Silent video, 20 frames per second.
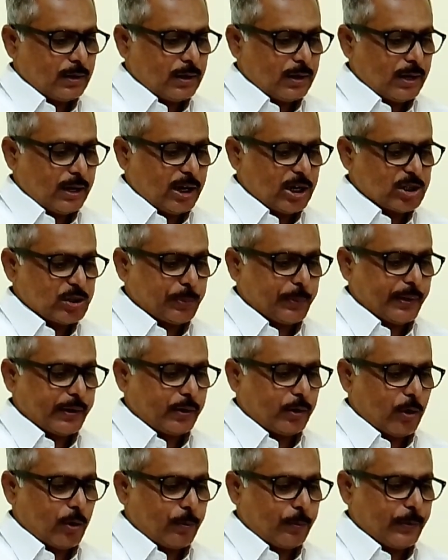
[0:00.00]

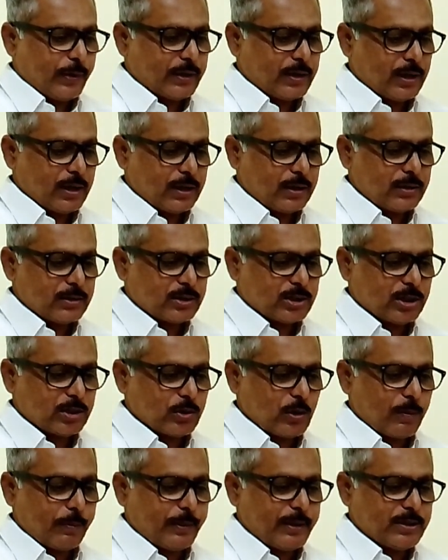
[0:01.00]
irrespective of whether such
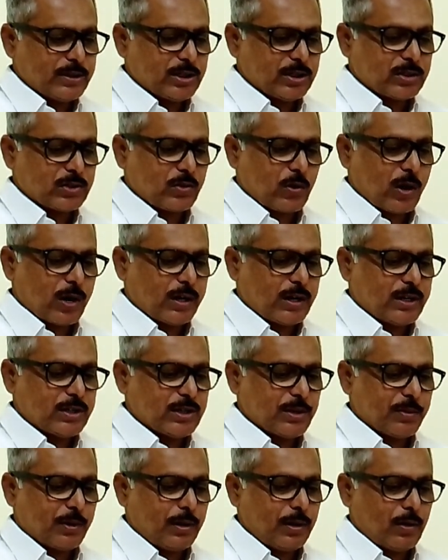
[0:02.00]
offense is
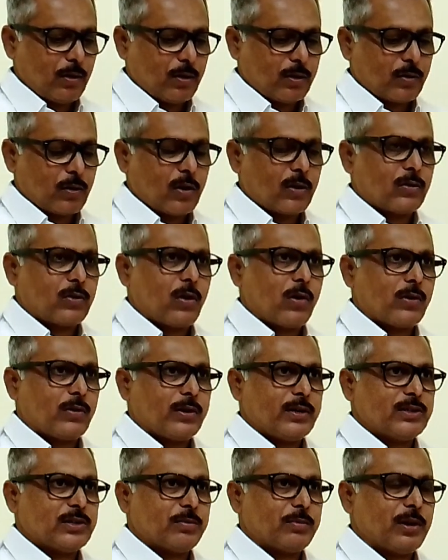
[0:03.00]
cognizable or
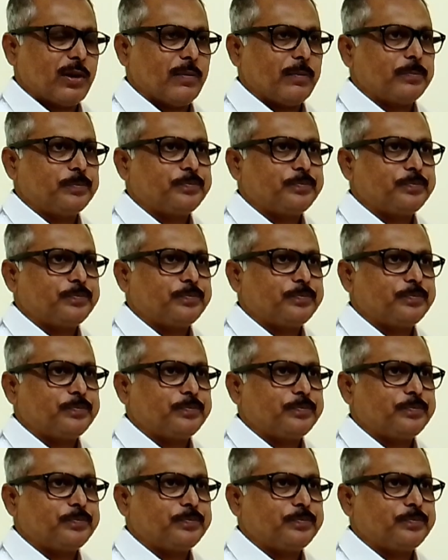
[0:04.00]
non-cognizable.